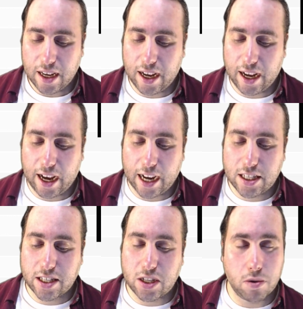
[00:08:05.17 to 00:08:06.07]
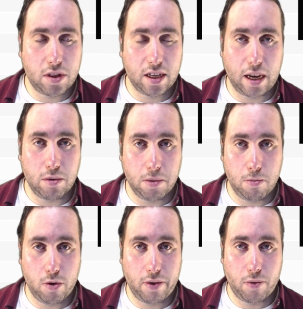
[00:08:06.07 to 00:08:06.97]
I just don't think that was a
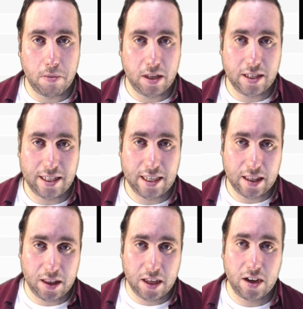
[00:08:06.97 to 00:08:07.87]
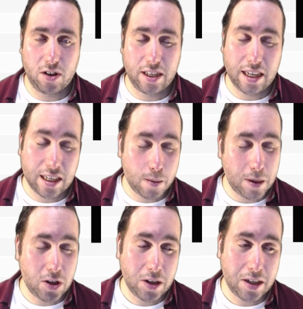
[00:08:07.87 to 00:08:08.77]
movie for me to see in the theaters,
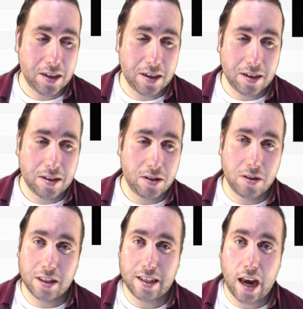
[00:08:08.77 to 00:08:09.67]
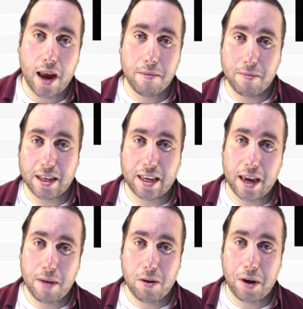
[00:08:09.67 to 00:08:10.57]
especially during the time it
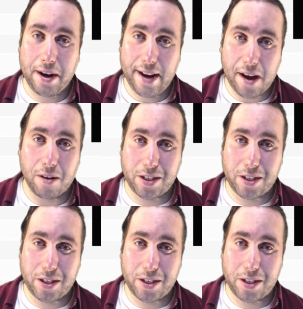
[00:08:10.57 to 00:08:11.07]
came out right now.